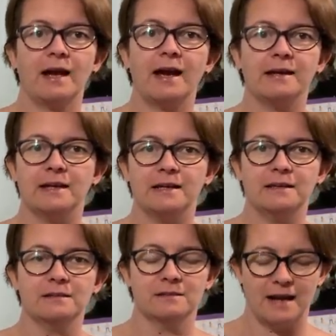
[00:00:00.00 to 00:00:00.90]

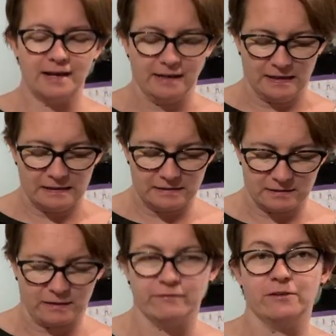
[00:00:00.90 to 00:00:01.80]
any any
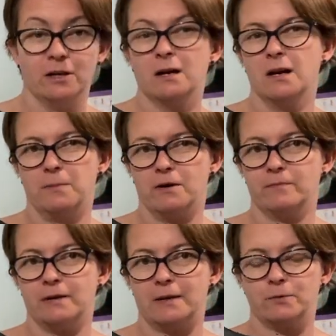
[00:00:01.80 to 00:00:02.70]
discomfort apart
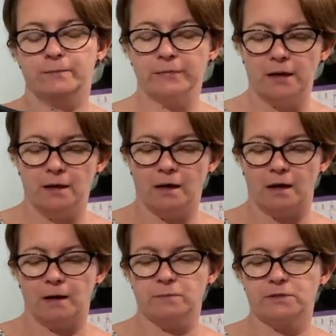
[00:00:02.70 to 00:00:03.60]
from the label.
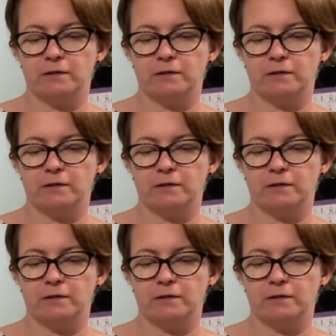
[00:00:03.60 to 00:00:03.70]
Um, so